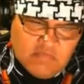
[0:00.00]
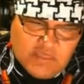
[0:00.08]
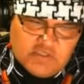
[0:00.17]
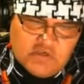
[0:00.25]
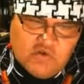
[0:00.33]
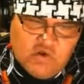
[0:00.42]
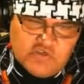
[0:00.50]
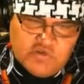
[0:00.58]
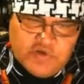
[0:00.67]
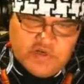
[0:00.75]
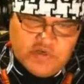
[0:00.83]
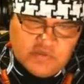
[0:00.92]
that's the
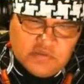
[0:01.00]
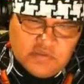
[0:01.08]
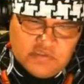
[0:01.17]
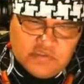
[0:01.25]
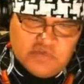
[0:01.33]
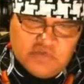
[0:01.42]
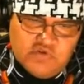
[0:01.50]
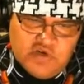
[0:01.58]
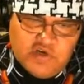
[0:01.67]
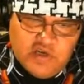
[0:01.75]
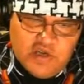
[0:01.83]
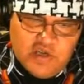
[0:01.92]
quatrain.
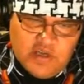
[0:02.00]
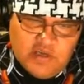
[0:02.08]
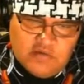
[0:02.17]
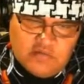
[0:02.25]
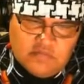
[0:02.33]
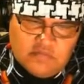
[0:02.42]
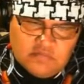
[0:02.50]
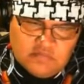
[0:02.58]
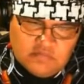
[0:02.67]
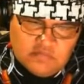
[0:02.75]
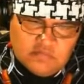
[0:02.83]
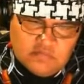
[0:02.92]
Century nine,
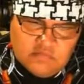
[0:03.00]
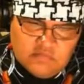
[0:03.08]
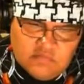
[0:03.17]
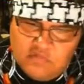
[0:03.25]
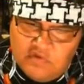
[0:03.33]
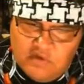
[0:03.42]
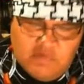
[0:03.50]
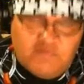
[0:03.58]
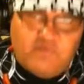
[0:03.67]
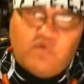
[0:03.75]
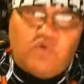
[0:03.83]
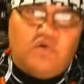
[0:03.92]
number
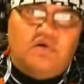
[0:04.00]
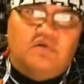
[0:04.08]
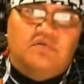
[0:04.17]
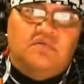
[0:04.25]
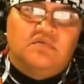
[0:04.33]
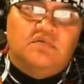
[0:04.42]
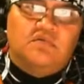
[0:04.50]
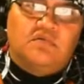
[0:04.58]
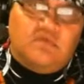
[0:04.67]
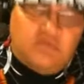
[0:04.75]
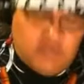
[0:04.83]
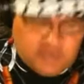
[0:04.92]
four.
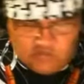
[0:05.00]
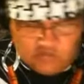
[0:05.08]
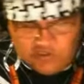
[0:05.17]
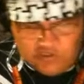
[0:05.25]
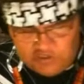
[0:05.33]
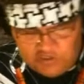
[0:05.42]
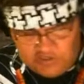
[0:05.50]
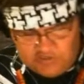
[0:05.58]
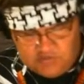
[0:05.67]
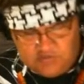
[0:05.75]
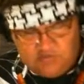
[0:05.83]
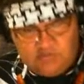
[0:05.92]
Thanks for watching, guys.